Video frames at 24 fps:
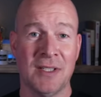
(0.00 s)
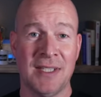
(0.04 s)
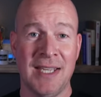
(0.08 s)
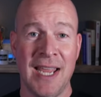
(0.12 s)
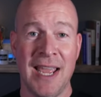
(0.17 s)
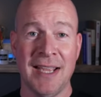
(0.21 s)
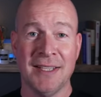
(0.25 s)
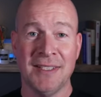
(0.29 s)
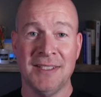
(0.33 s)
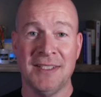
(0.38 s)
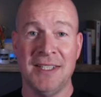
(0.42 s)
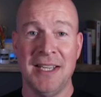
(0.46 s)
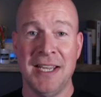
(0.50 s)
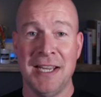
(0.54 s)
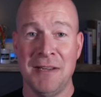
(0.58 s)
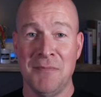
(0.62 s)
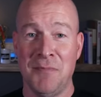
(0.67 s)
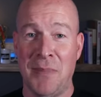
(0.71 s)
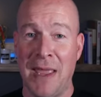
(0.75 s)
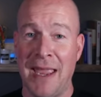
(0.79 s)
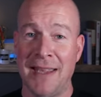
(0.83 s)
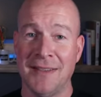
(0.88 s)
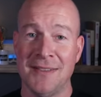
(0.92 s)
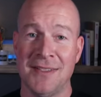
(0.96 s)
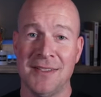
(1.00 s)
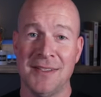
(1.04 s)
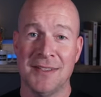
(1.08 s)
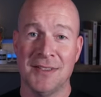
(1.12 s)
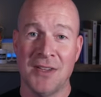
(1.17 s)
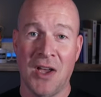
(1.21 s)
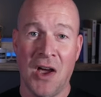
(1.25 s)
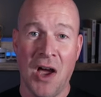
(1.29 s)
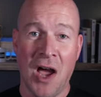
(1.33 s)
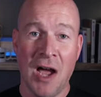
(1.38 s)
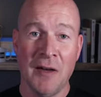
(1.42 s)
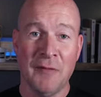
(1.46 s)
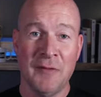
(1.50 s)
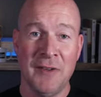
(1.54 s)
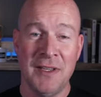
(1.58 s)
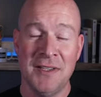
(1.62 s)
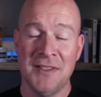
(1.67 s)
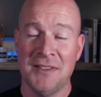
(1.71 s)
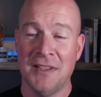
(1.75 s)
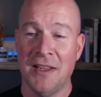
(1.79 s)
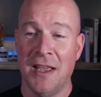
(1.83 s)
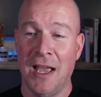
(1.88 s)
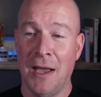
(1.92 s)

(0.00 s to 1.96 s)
texting Pence's office